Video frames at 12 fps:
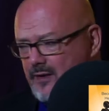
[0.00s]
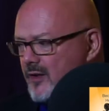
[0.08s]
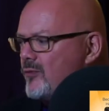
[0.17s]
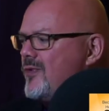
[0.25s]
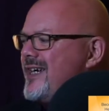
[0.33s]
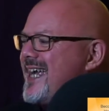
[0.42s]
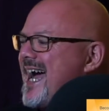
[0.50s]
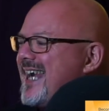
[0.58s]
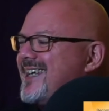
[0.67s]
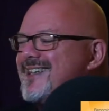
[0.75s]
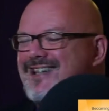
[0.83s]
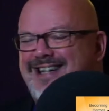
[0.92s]
the
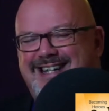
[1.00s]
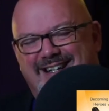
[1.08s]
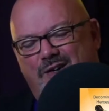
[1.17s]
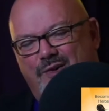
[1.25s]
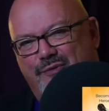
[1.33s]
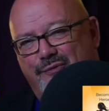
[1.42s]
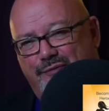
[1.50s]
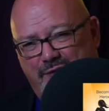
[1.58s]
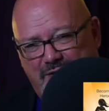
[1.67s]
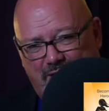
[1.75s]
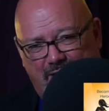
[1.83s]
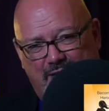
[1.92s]
reality of
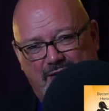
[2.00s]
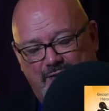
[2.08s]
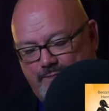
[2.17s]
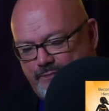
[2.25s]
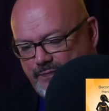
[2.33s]
physics.